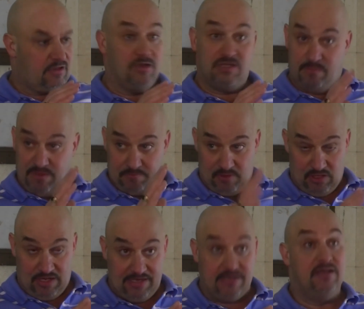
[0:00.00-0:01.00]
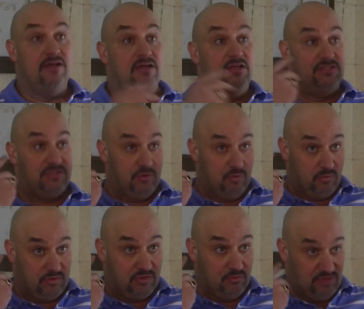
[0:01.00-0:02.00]
to be polite, to
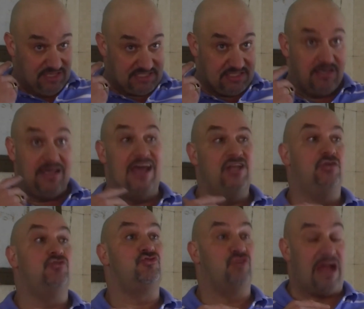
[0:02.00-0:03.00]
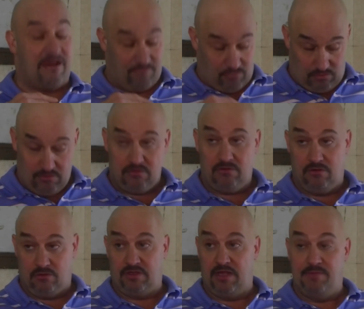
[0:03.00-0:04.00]
listen, and to travel.
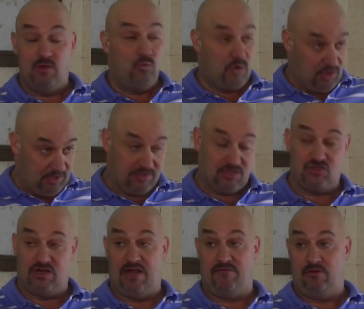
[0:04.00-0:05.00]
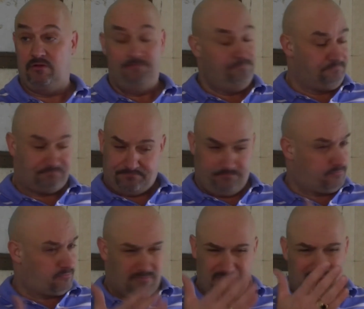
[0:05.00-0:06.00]
Okay, be willing to travel.
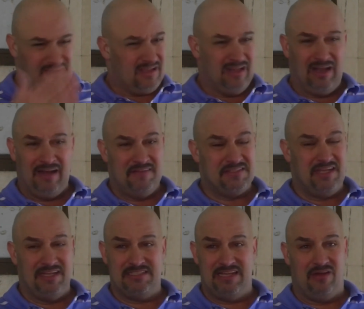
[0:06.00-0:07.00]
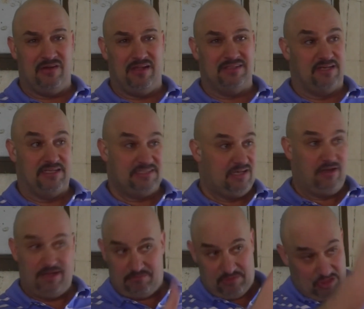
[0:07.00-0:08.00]
A lot of these kids nowadays, and I sound
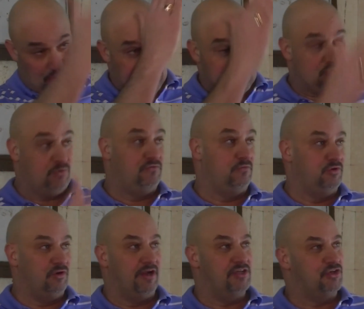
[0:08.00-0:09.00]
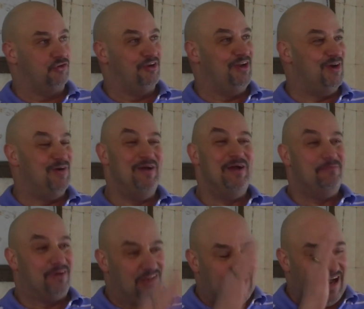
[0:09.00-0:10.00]
like Clint Eastwood from Gran Torino,
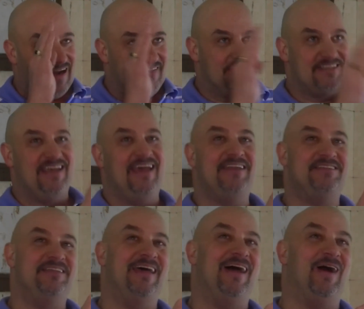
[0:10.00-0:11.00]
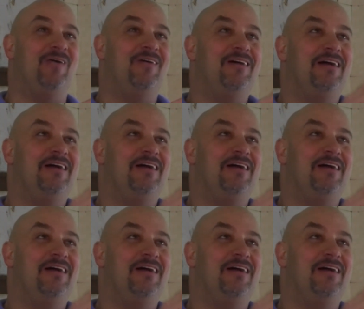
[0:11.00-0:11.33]
but a lot of these kids now,